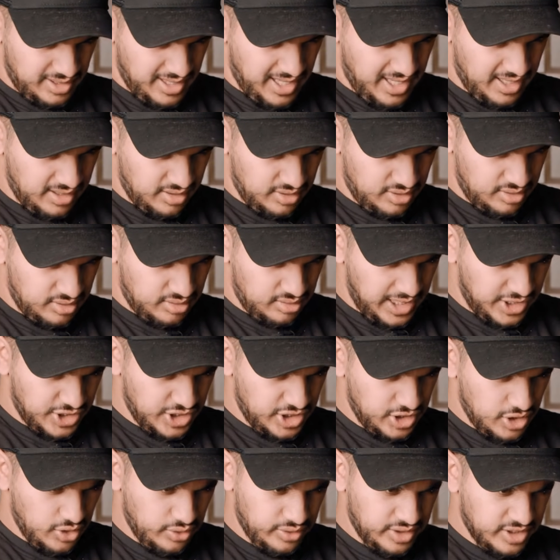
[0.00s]
that,
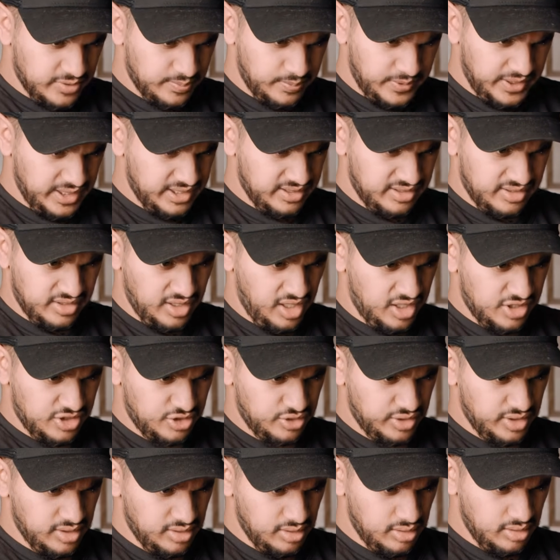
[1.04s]
actually no, this blade is not
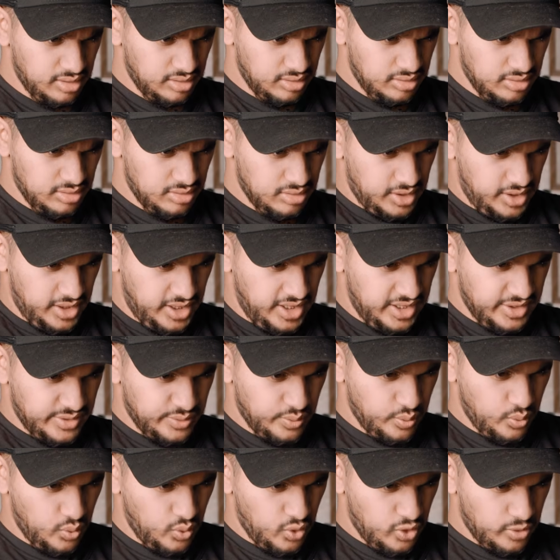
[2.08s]
straight at all. It is
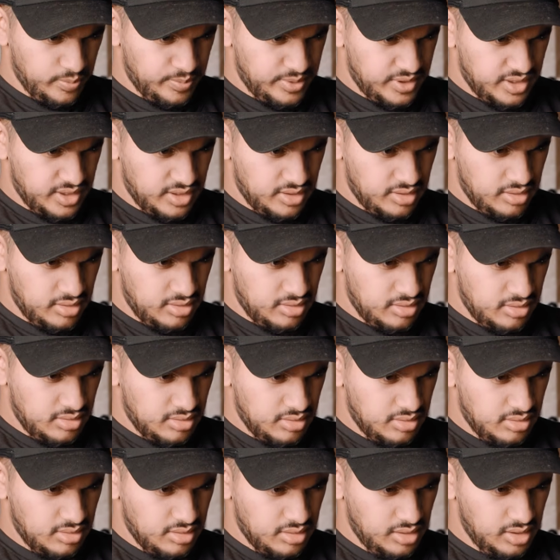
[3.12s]
warping
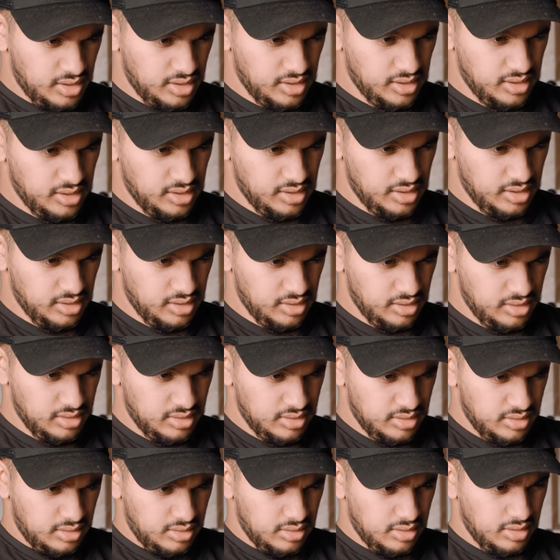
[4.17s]
a
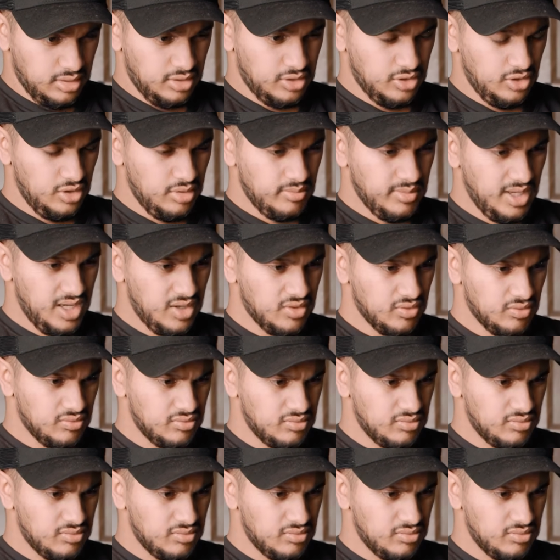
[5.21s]
good amount.